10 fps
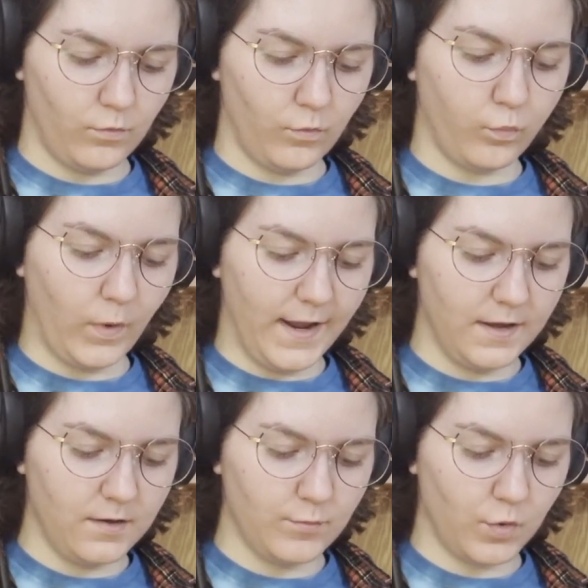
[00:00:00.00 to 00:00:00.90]

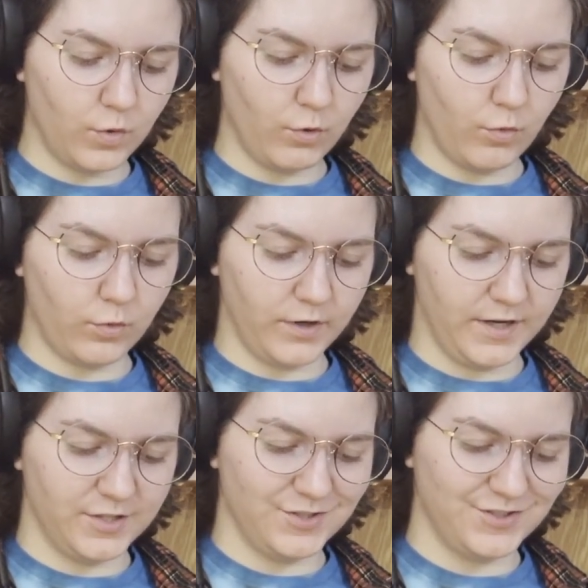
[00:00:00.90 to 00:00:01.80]
way more
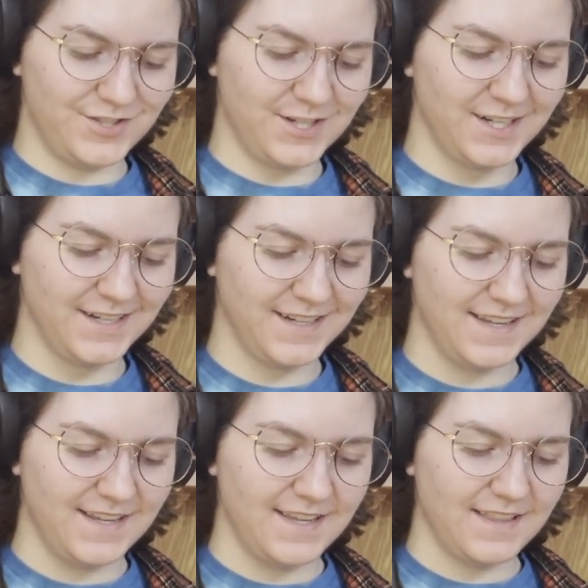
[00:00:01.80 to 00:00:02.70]
orange
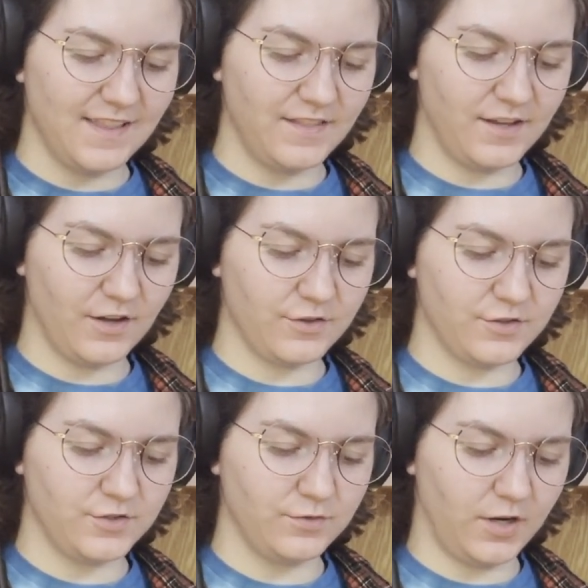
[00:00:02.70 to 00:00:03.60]
than the
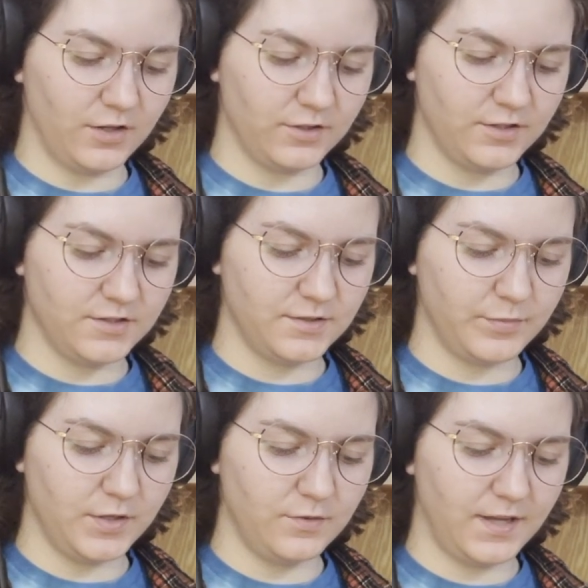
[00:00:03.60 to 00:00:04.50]
other 2 colors,
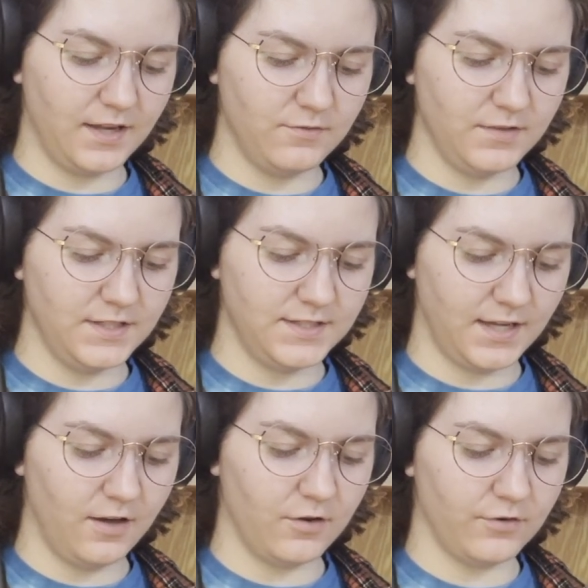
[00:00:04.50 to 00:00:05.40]
but you can't really
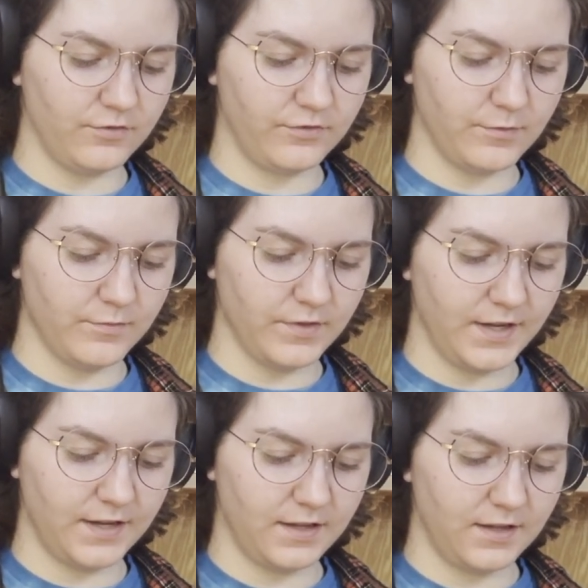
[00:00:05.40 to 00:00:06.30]
tell from
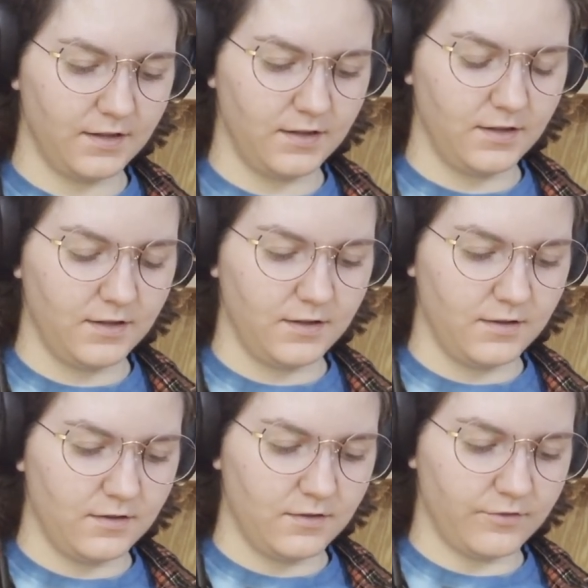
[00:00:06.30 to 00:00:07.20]
the
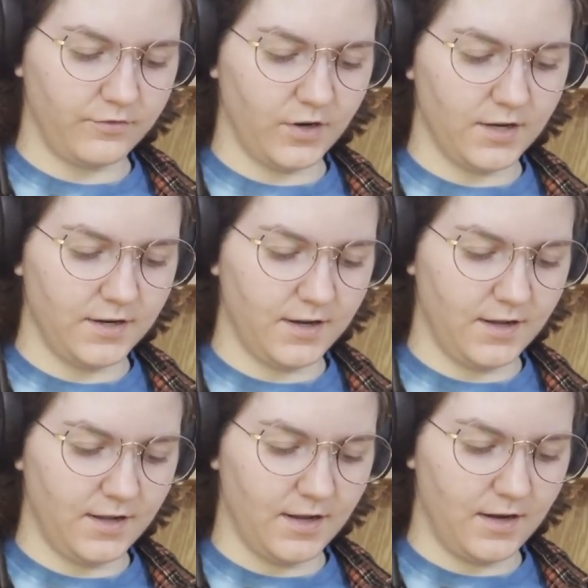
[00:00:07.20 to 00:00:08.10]
front
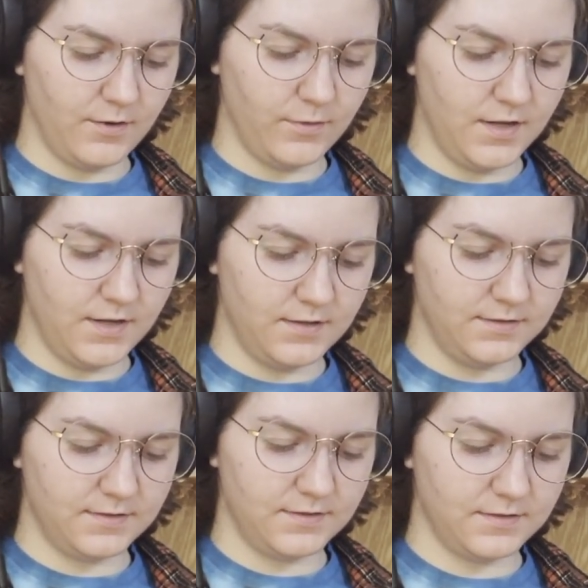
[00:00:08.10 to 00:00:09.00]

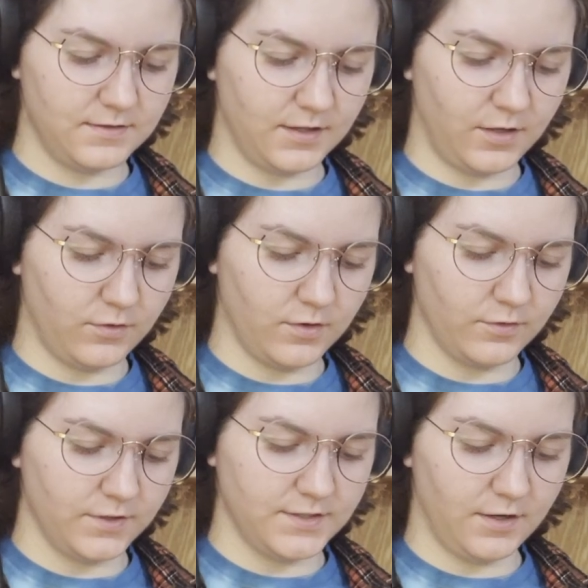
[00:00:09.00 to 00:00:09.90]
anyways. You can
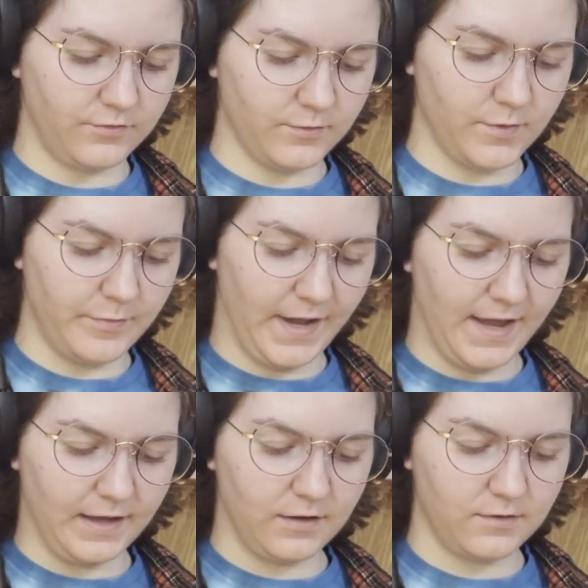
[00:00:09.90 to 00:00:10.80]
only tell from the
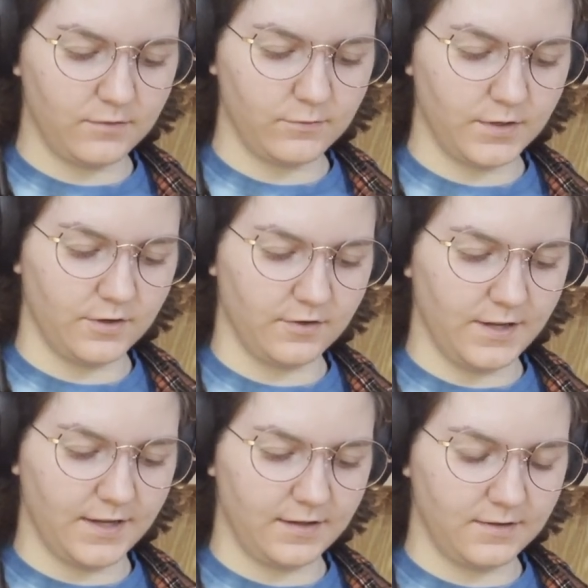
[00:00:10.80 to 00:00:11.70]
back where they're
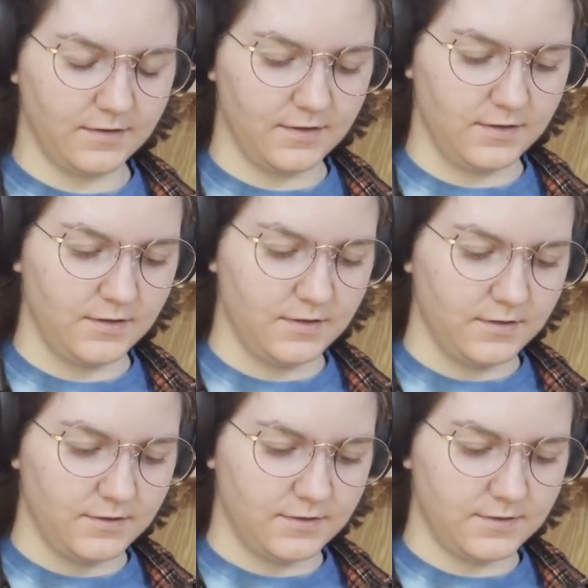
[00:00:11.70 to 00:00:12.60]

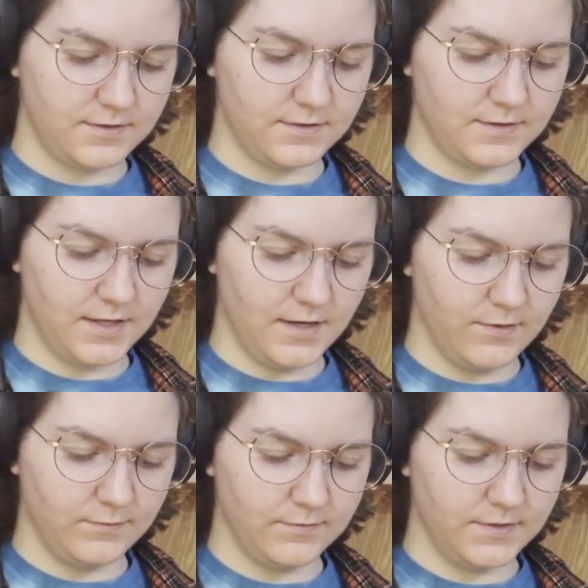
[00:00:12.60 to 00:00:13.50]

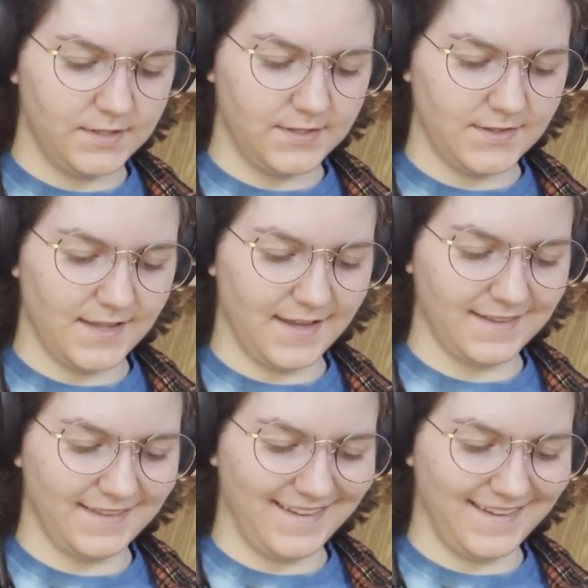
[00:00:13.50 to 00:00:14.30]
seamed that